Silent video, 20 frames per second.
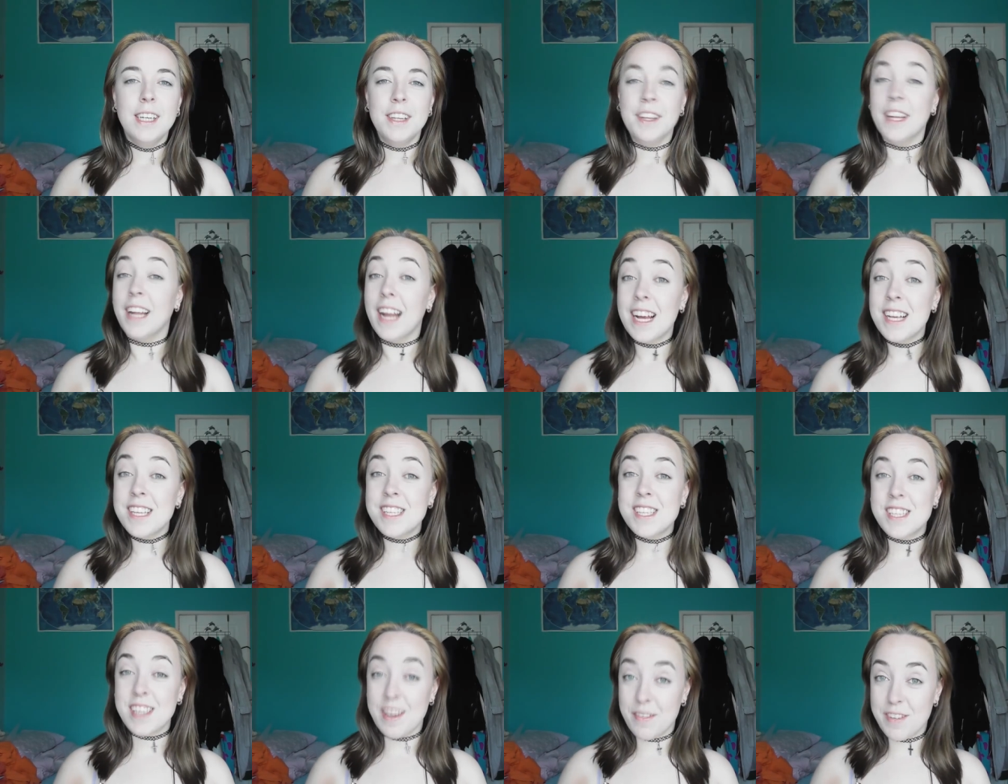The
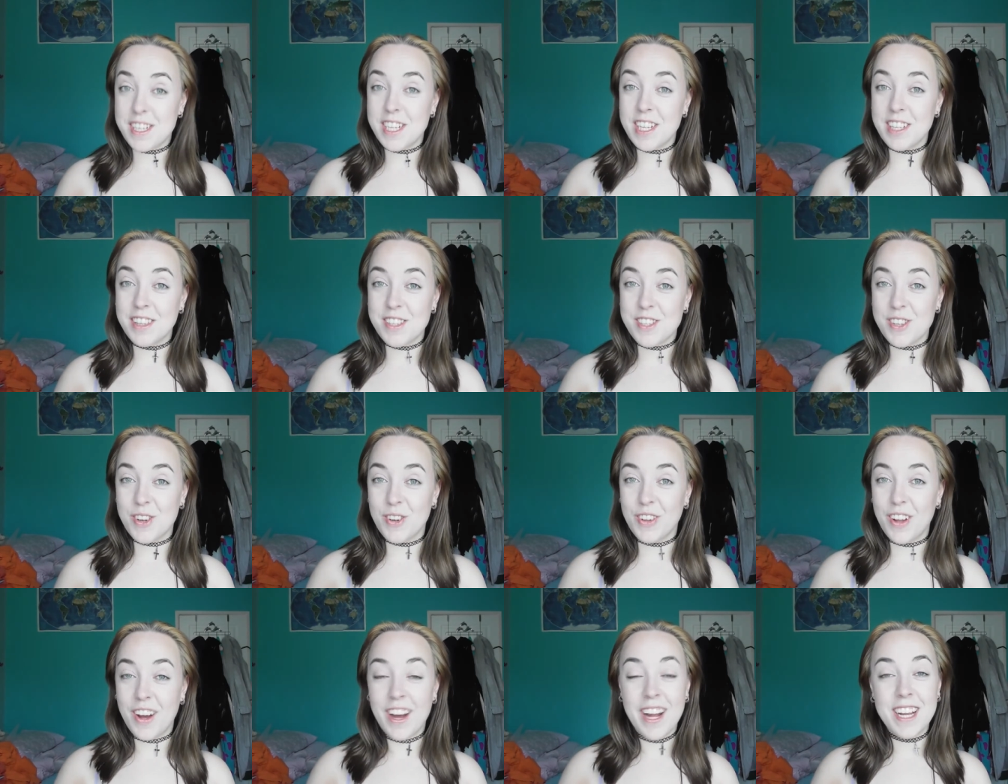last Seventeen, the
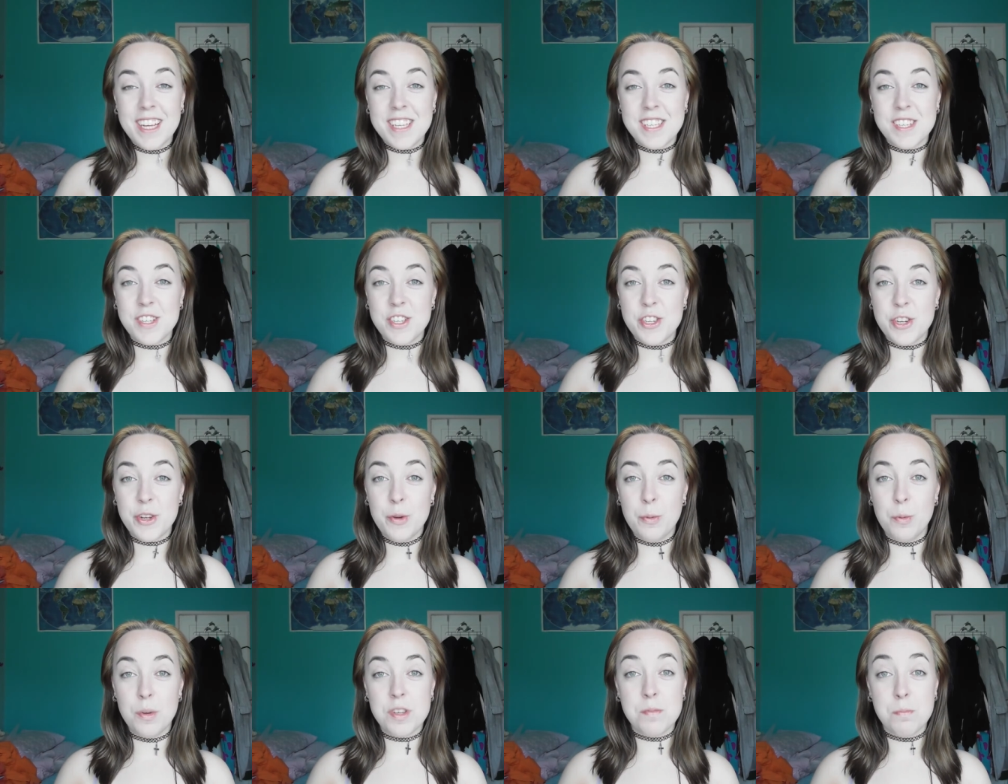song I listened to
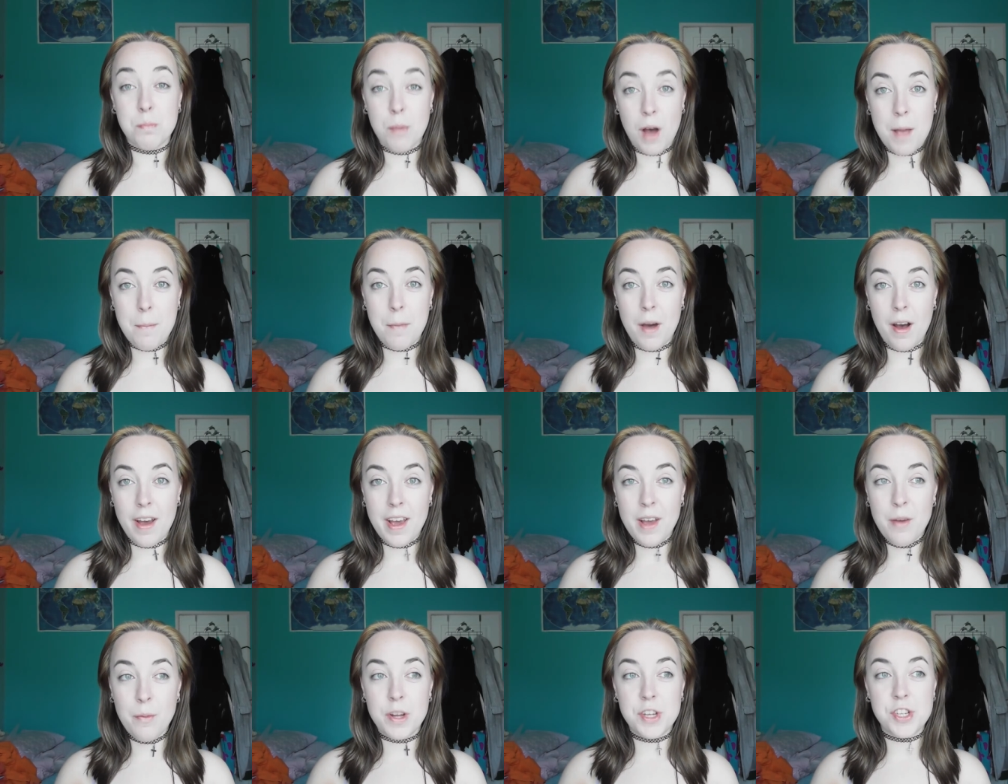was My
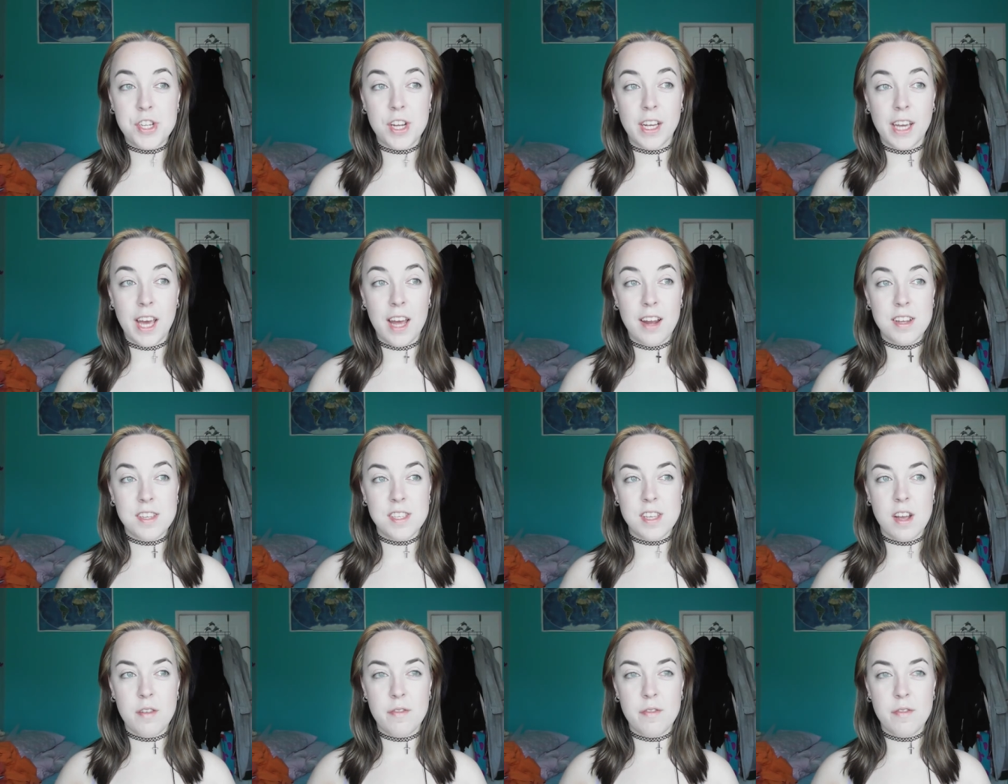My, which again is their